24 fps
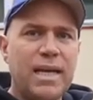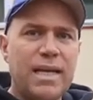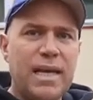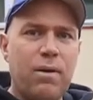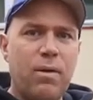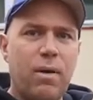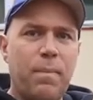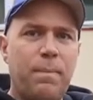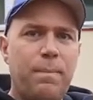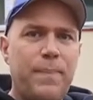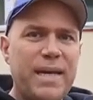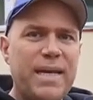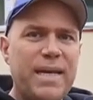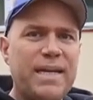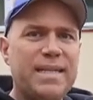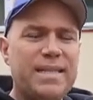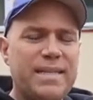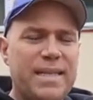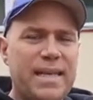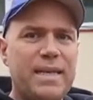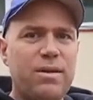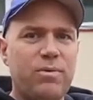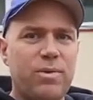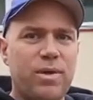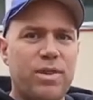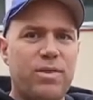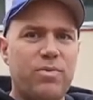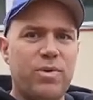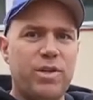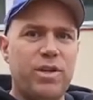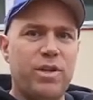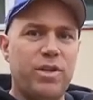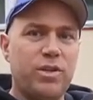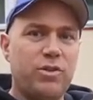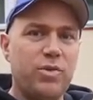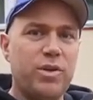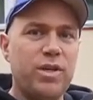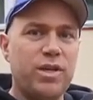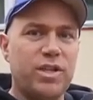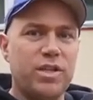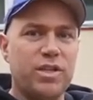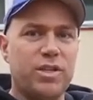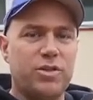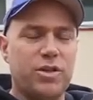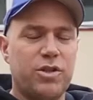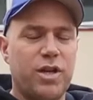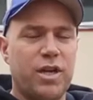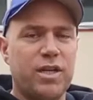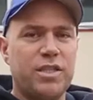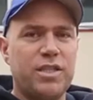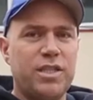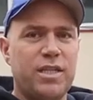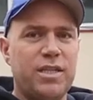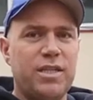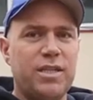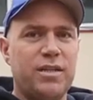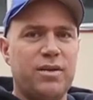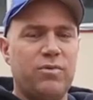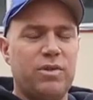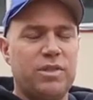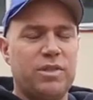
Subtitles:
Now, a big thing with when you're doing construction,